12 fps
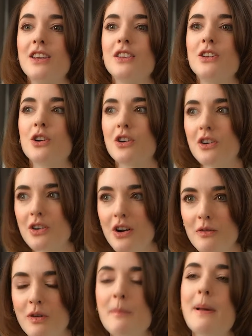you're
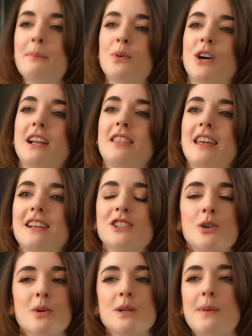remembering things
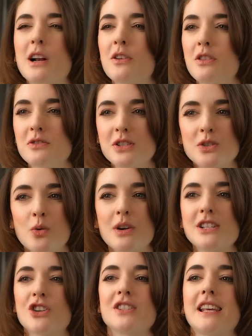so much better. Those
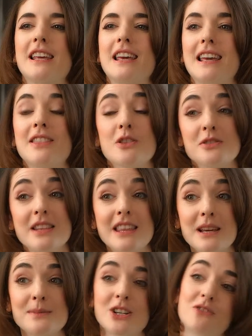stories are sinking in, those
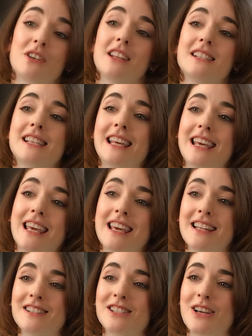themes are really sinking
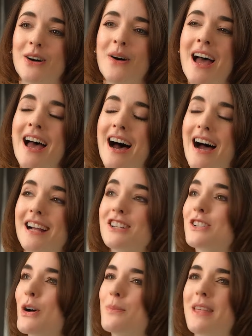in. So I
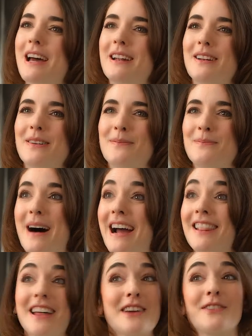just hope that
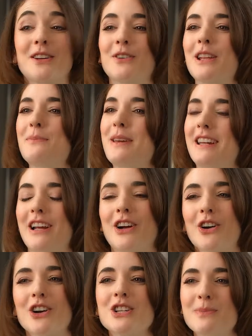my life can really be an
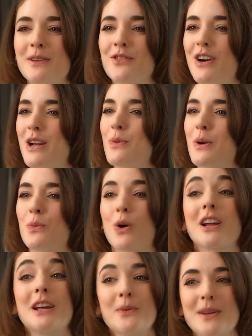encouragement for anyone
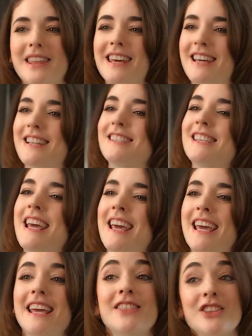working with kids
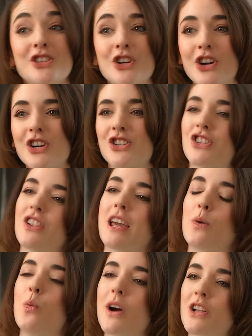in the church.
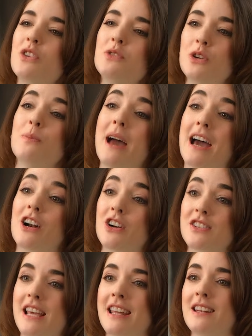Like, what you do
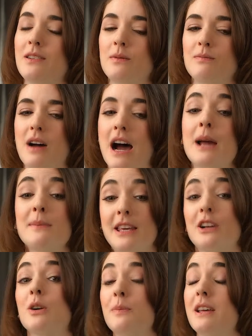matters. And I'm
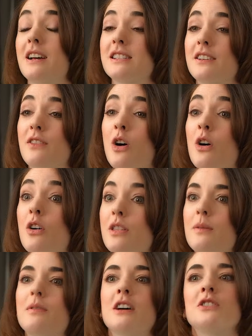here because of all
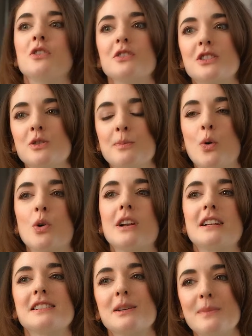the adults who poured
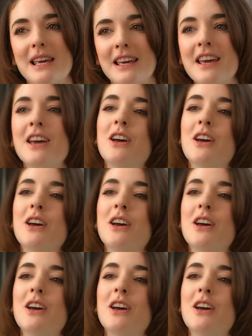into me